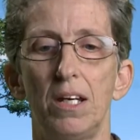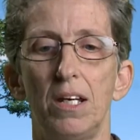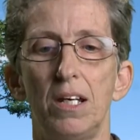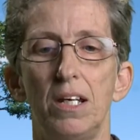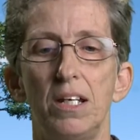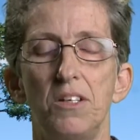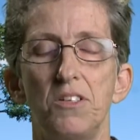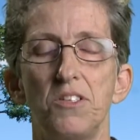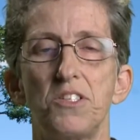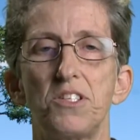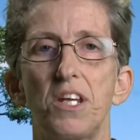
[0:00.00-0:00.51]

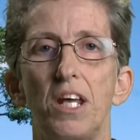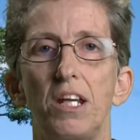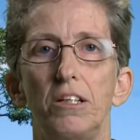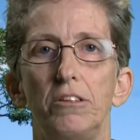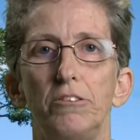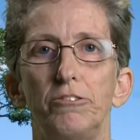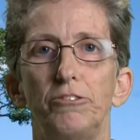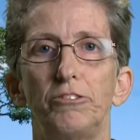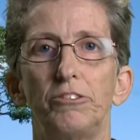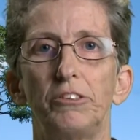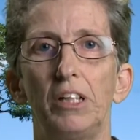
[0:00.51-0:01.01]
instead
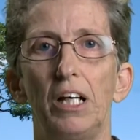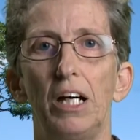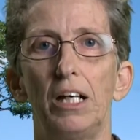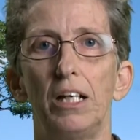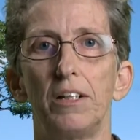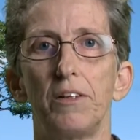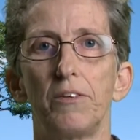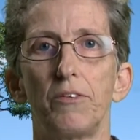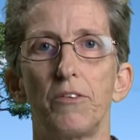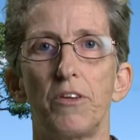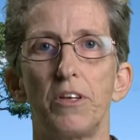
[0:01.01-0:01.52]
of
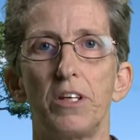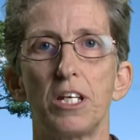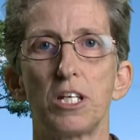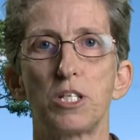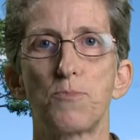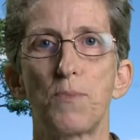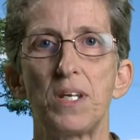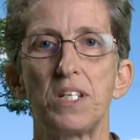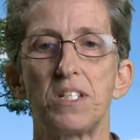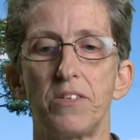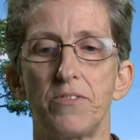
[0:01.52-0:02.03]
the
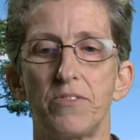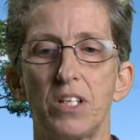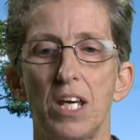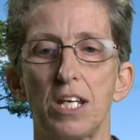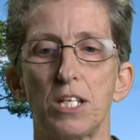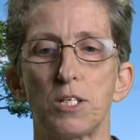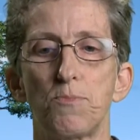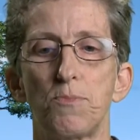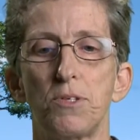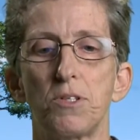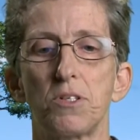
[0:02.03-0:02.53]
expensive
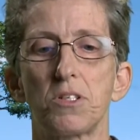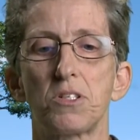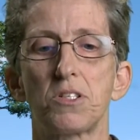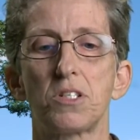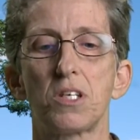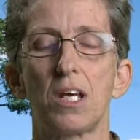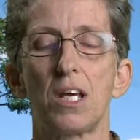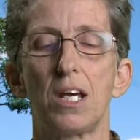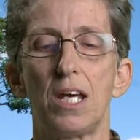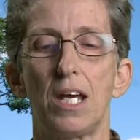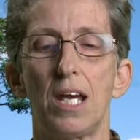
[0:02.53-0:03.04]
textbooks.
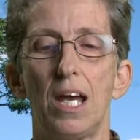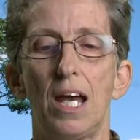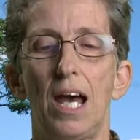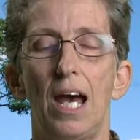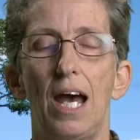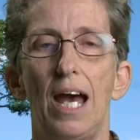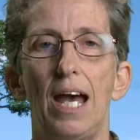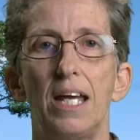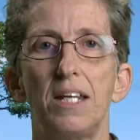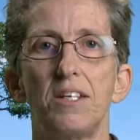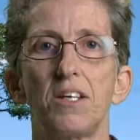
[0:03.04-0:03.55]

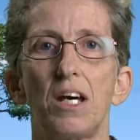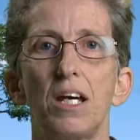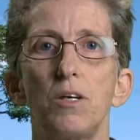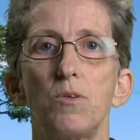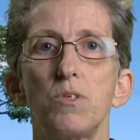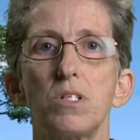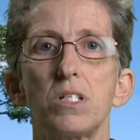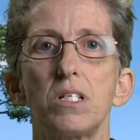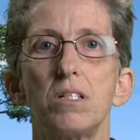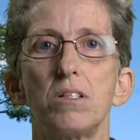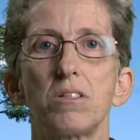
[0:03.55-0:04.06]
And I
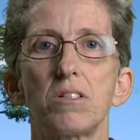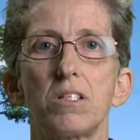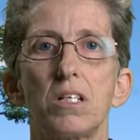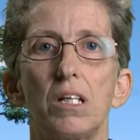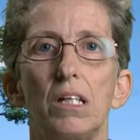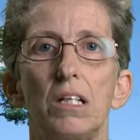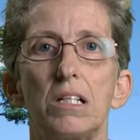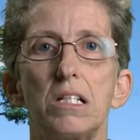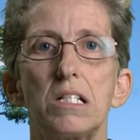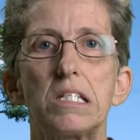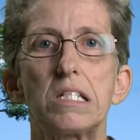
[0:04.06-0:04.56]
always look to
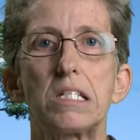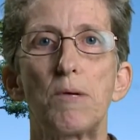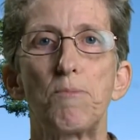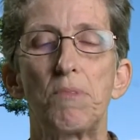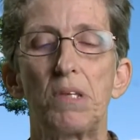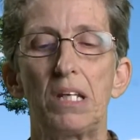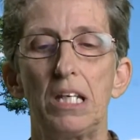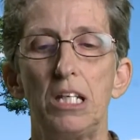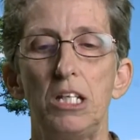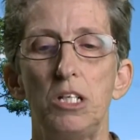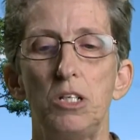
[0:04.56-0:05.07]
learn
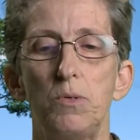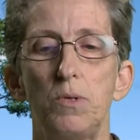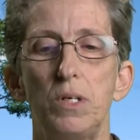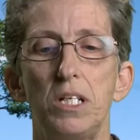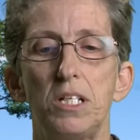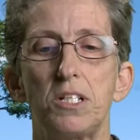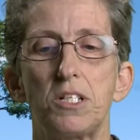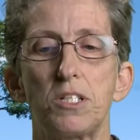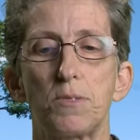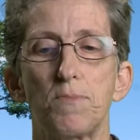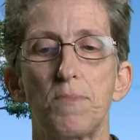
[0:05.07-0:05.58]
something new
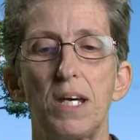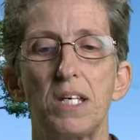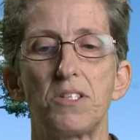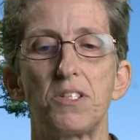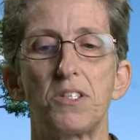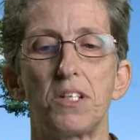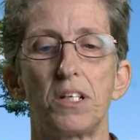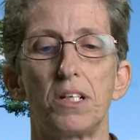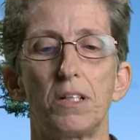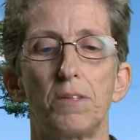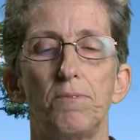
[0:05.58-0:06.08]
each
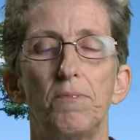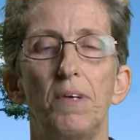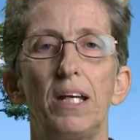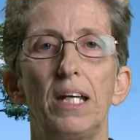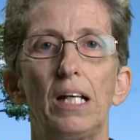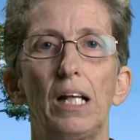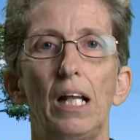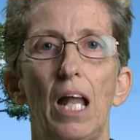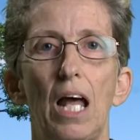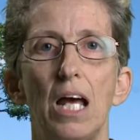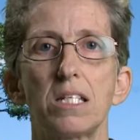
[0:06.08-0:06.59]
semester. My
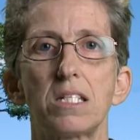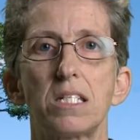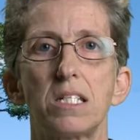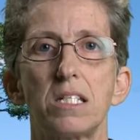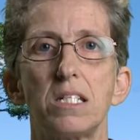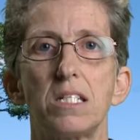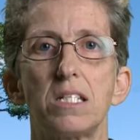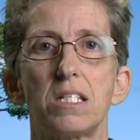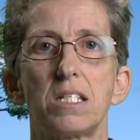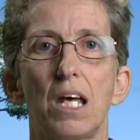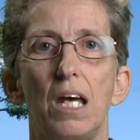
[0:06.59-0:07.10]

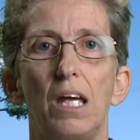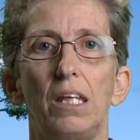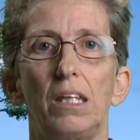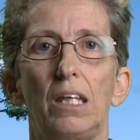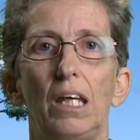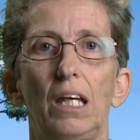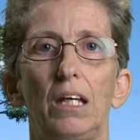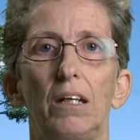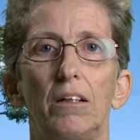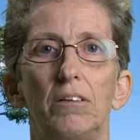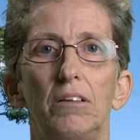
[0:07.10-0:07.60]
classes, I
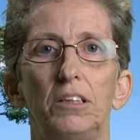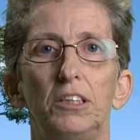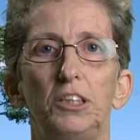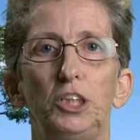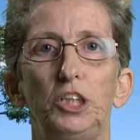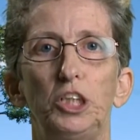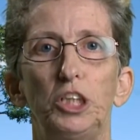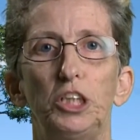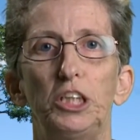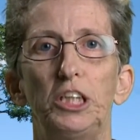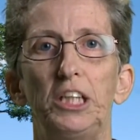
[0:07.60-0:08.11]
think, are a
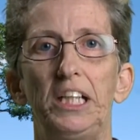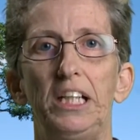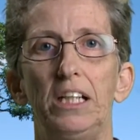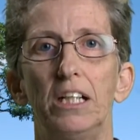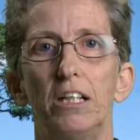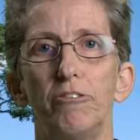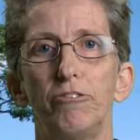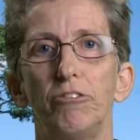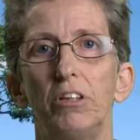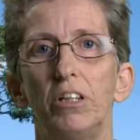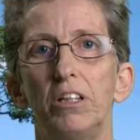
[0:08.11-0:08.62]
journey
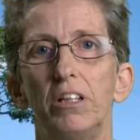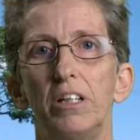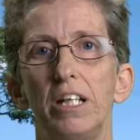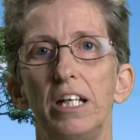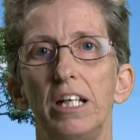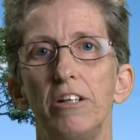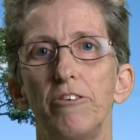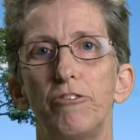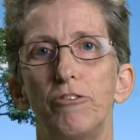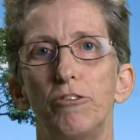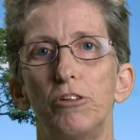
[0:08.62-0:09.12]
of
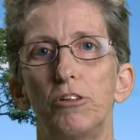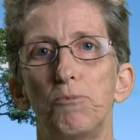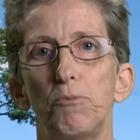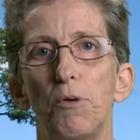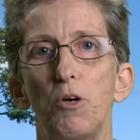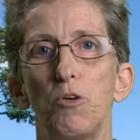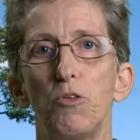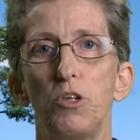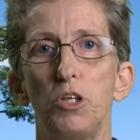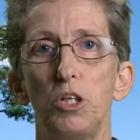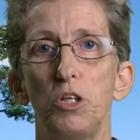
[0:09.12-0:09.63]
learning for
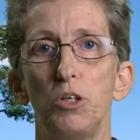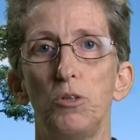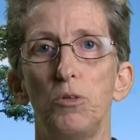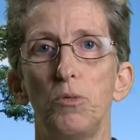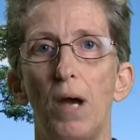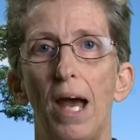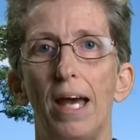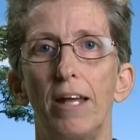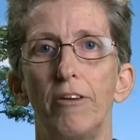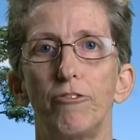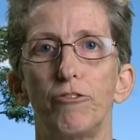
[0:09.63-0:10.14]
both you
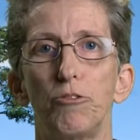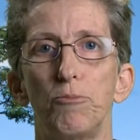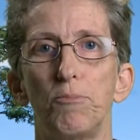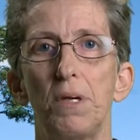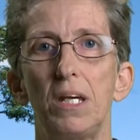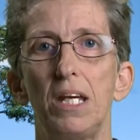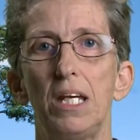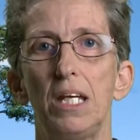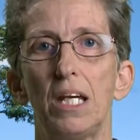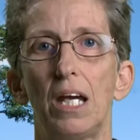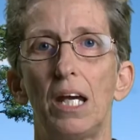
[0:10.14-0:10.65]
and for
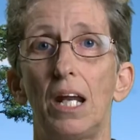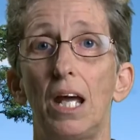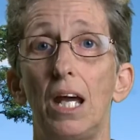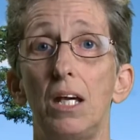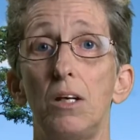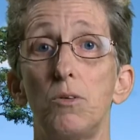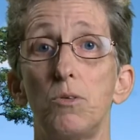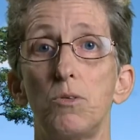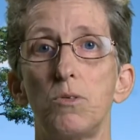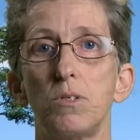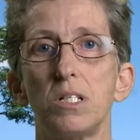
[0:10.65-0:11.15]
me, and I
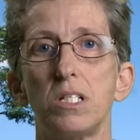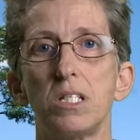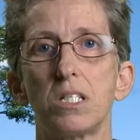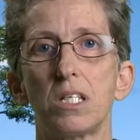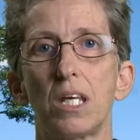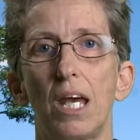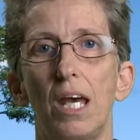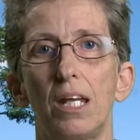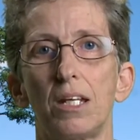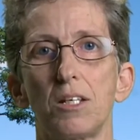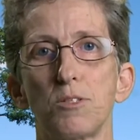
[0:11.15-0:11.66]
always
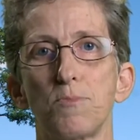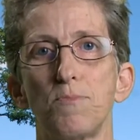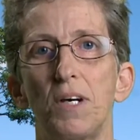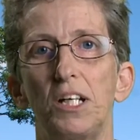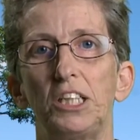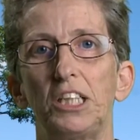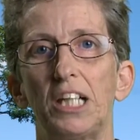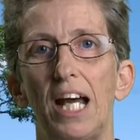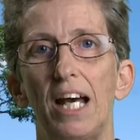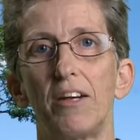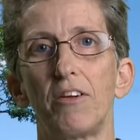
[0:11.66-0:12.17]
get as
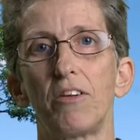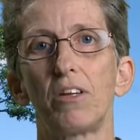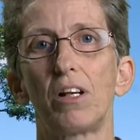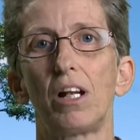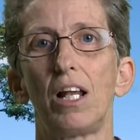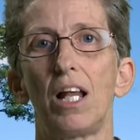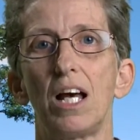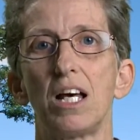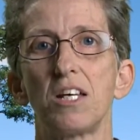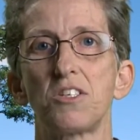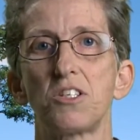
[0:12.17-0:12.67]
much out of the
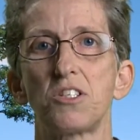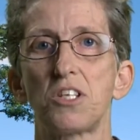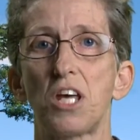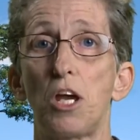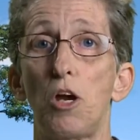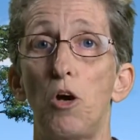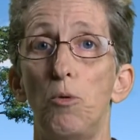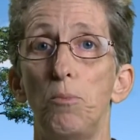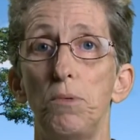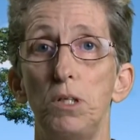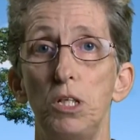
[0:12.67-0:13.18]
class as I
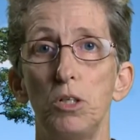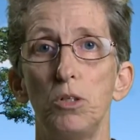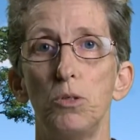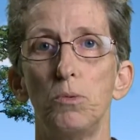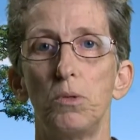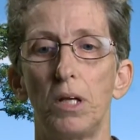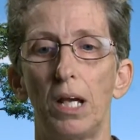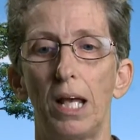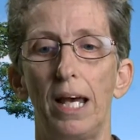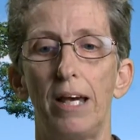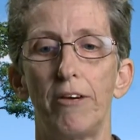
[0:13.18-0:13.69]
hope you
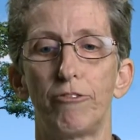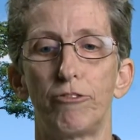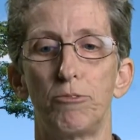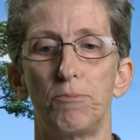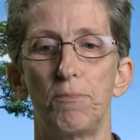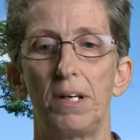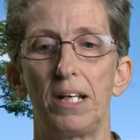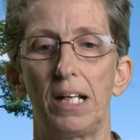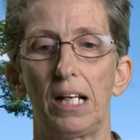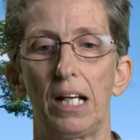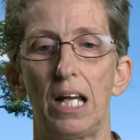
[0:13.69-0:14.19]
will get from
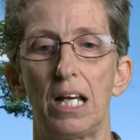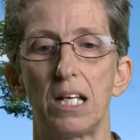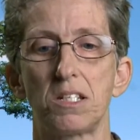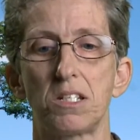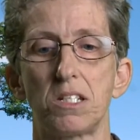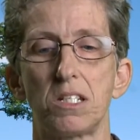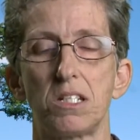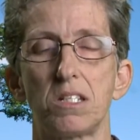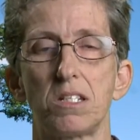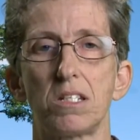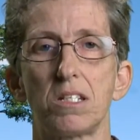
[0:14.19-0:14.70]
my
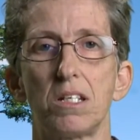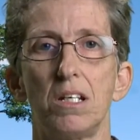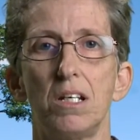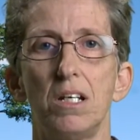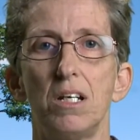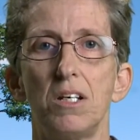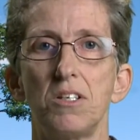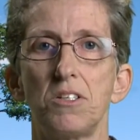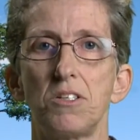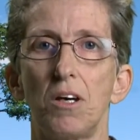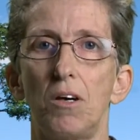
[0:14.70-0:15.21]
classes.
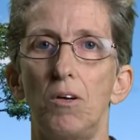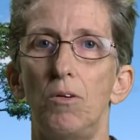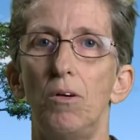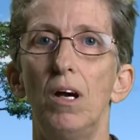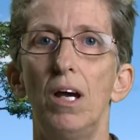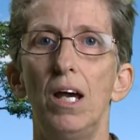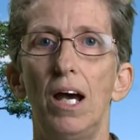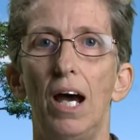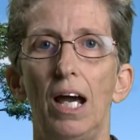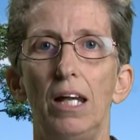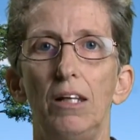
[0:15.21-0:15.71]
So
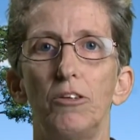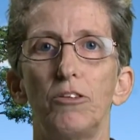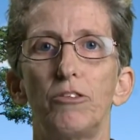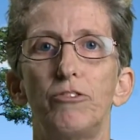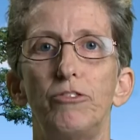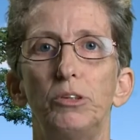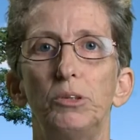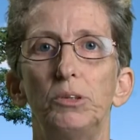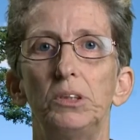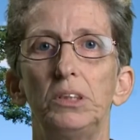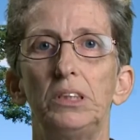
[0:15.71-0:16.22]
I look
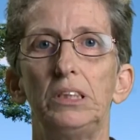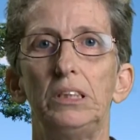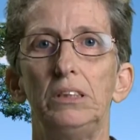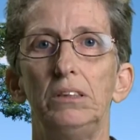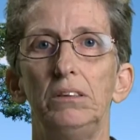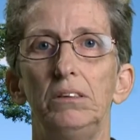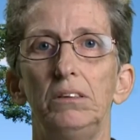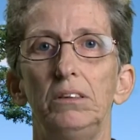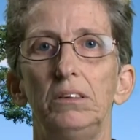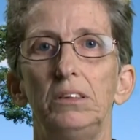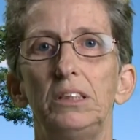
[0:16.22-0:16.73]
forward
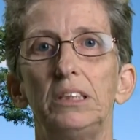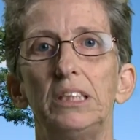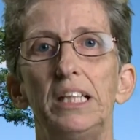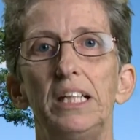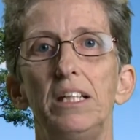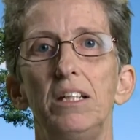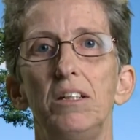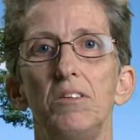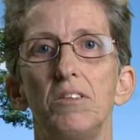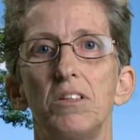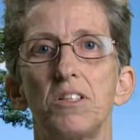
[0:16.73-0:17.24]
to seeing
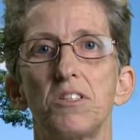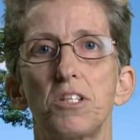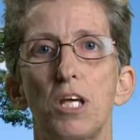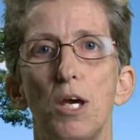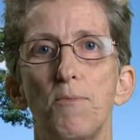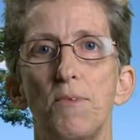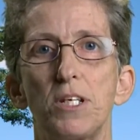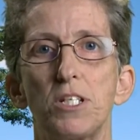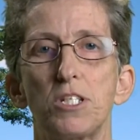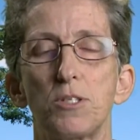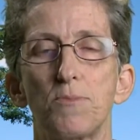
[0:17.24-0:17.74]
you this
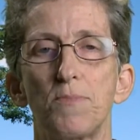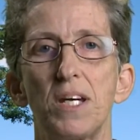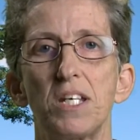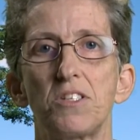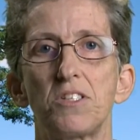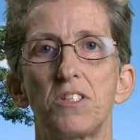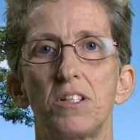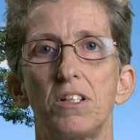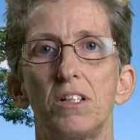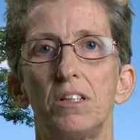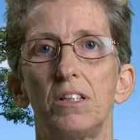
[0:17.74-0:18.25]
coming
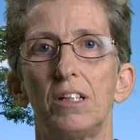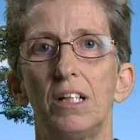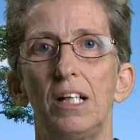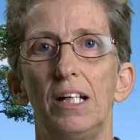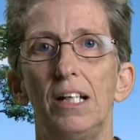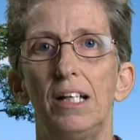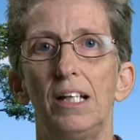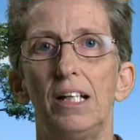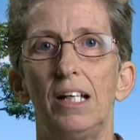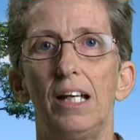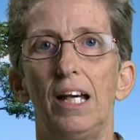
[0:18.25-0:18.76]
semester,
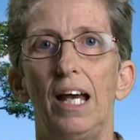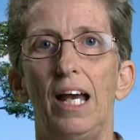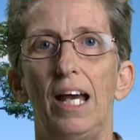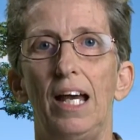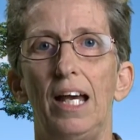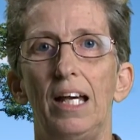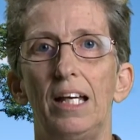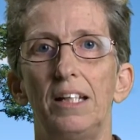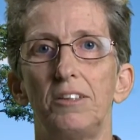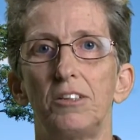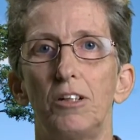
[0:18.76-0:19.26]

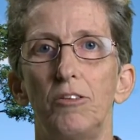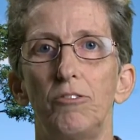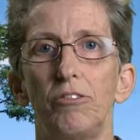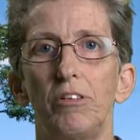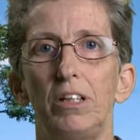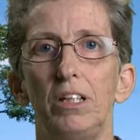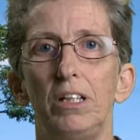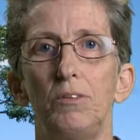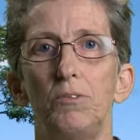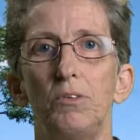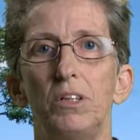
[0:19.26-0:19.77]
and
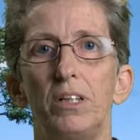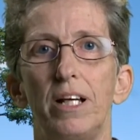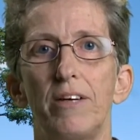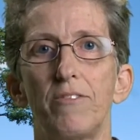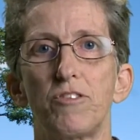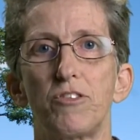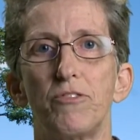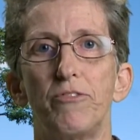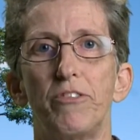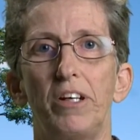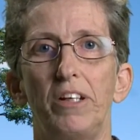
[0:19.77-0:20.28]
hopefully we'll have
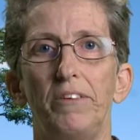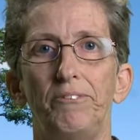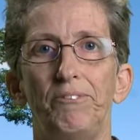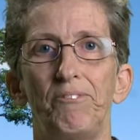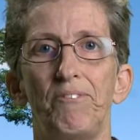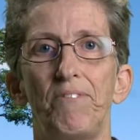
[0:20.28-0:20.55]
some fun.